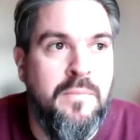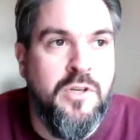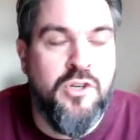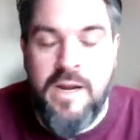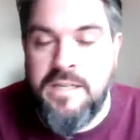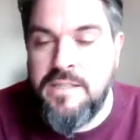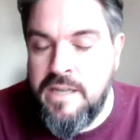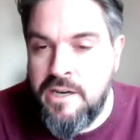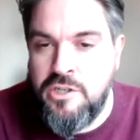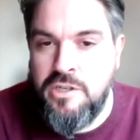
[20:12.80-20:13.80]

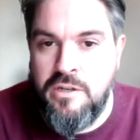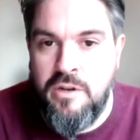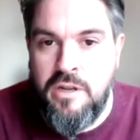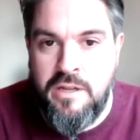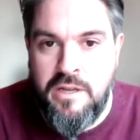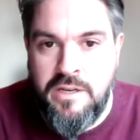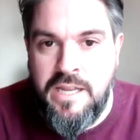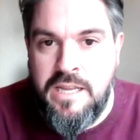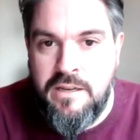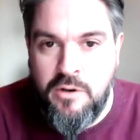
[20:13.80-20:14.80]
transaction and
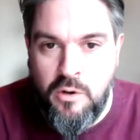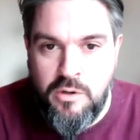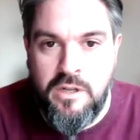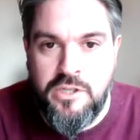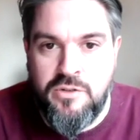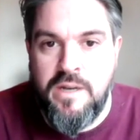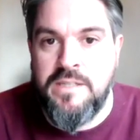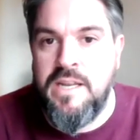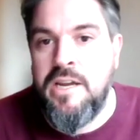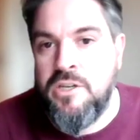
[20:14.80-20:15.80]
an online
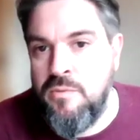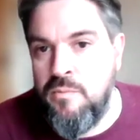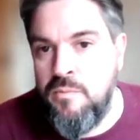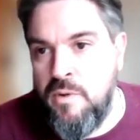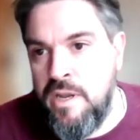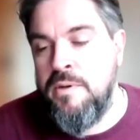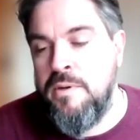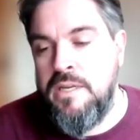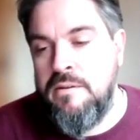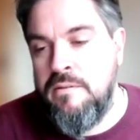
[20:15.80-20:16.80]
transaction where
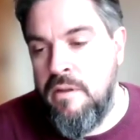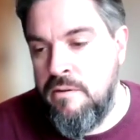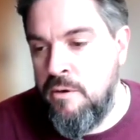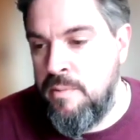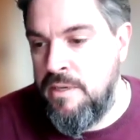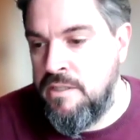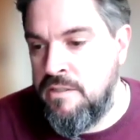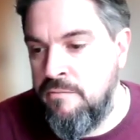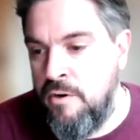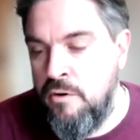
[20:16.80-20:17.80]
nobody
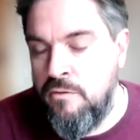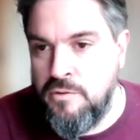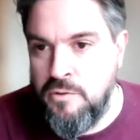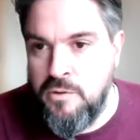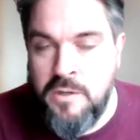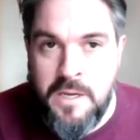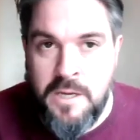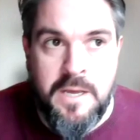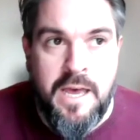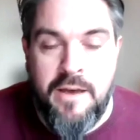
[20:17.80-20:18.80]
is involved or
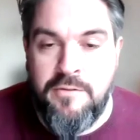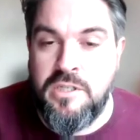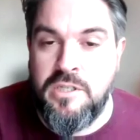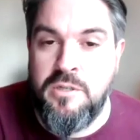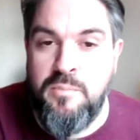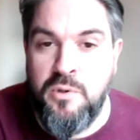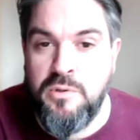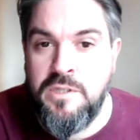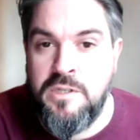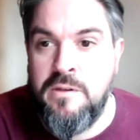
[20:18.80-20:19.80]
having to
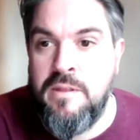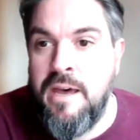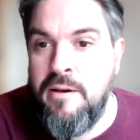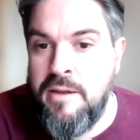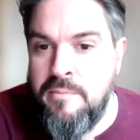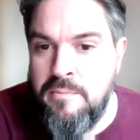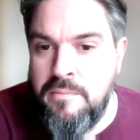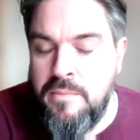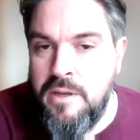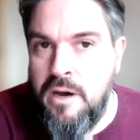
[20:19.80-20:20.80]
support to do that,
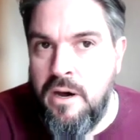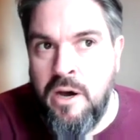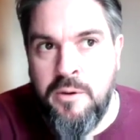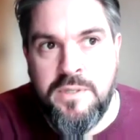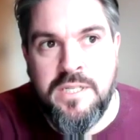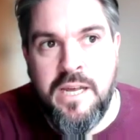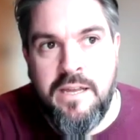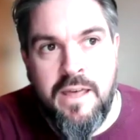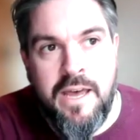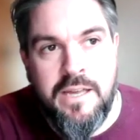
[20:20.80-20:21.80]
I would say
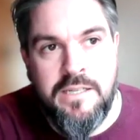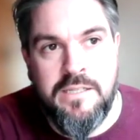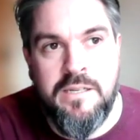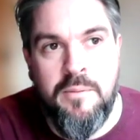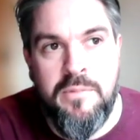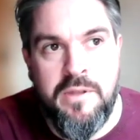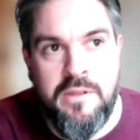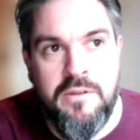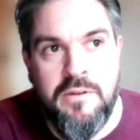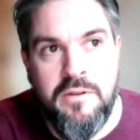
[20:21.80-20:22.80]
that is something
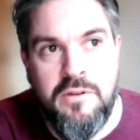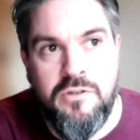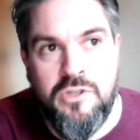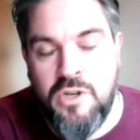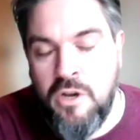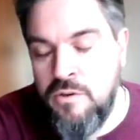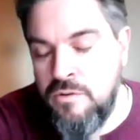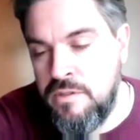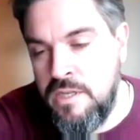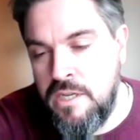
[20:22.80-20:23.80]
that
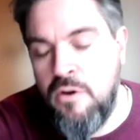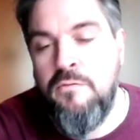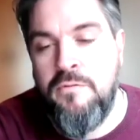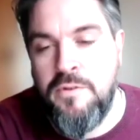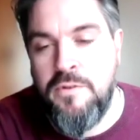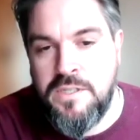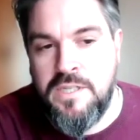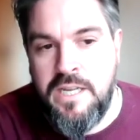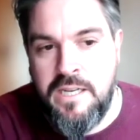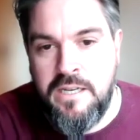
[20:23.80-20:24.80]
shows the
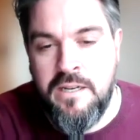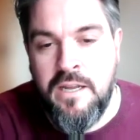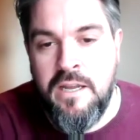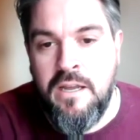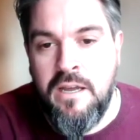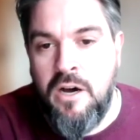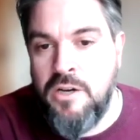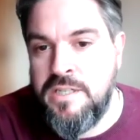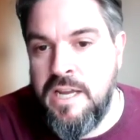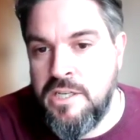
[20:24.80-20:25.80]
confidence in our
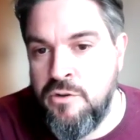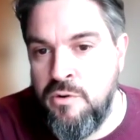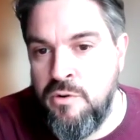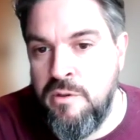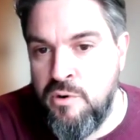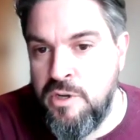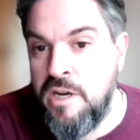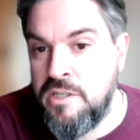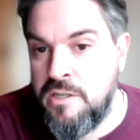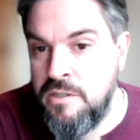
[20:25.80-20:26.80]
sector and the
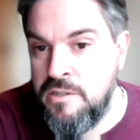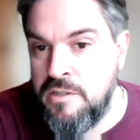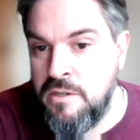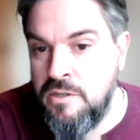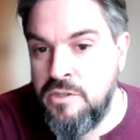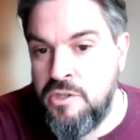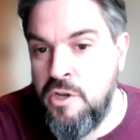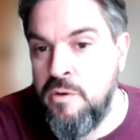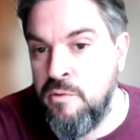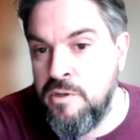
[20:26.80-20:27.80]
product, because the
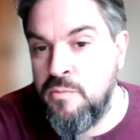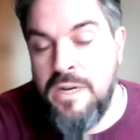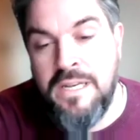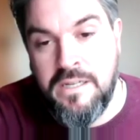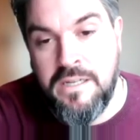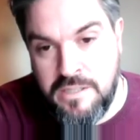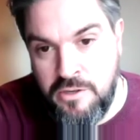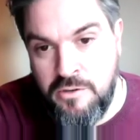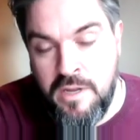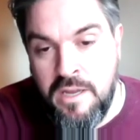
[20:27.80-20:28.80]
consumer is willing
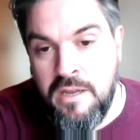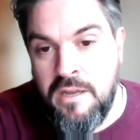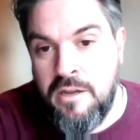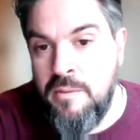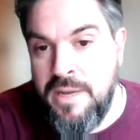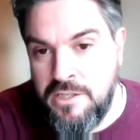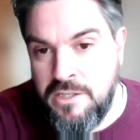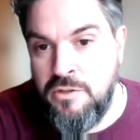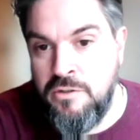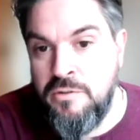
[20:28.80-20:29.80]
to commit
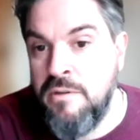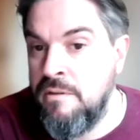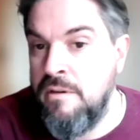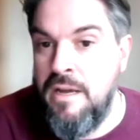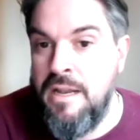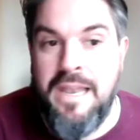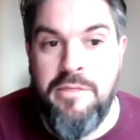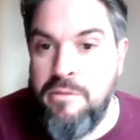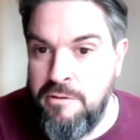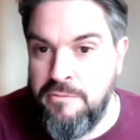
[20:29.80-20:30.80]
to a
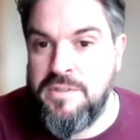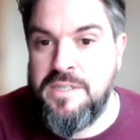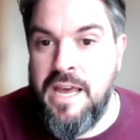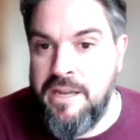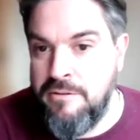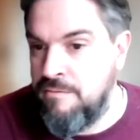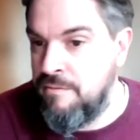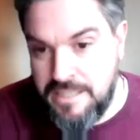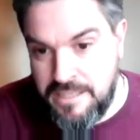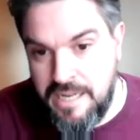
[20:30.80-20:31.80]
length of stay of,
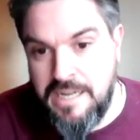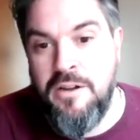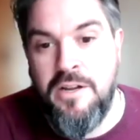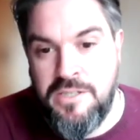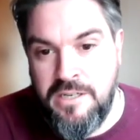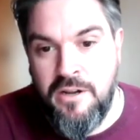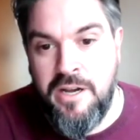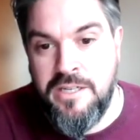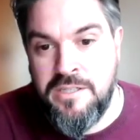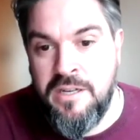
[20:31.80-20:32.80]
let's say, 90
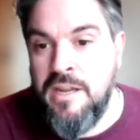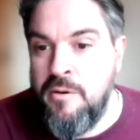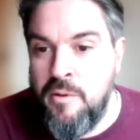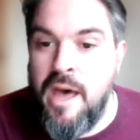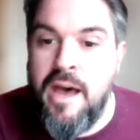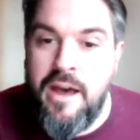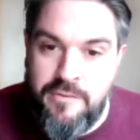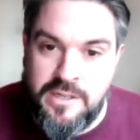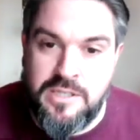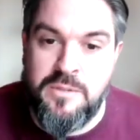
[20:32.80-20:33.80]
nights without
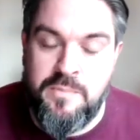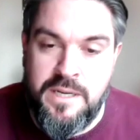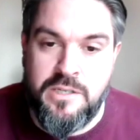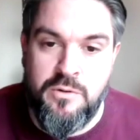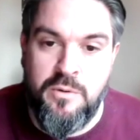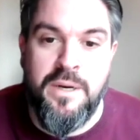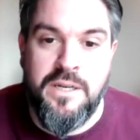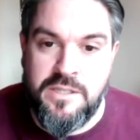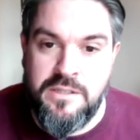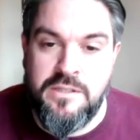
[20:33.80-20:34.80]
having to speak to a
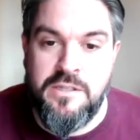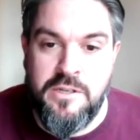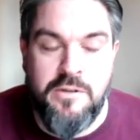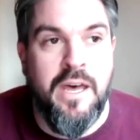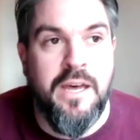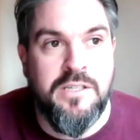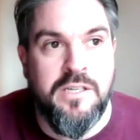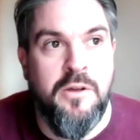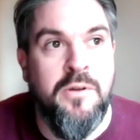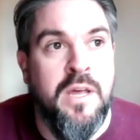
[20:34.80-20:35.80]
person to do that.
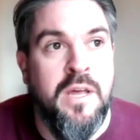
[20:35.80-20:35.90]
So